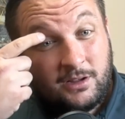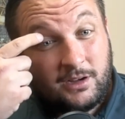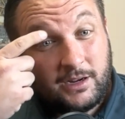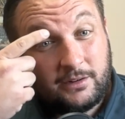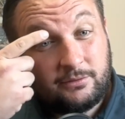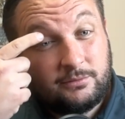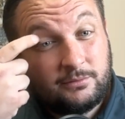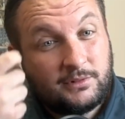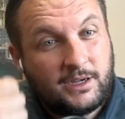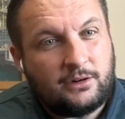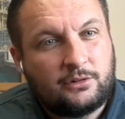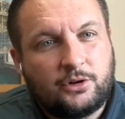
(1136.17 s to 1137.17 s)
I
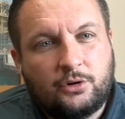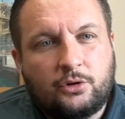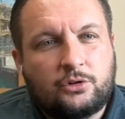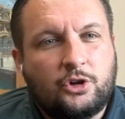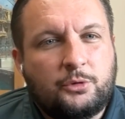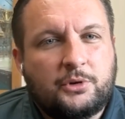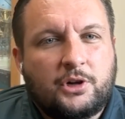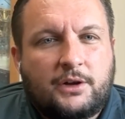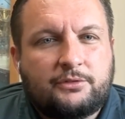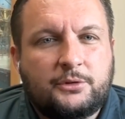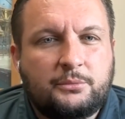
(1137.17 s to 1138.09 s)
don't go to Oklahoma often,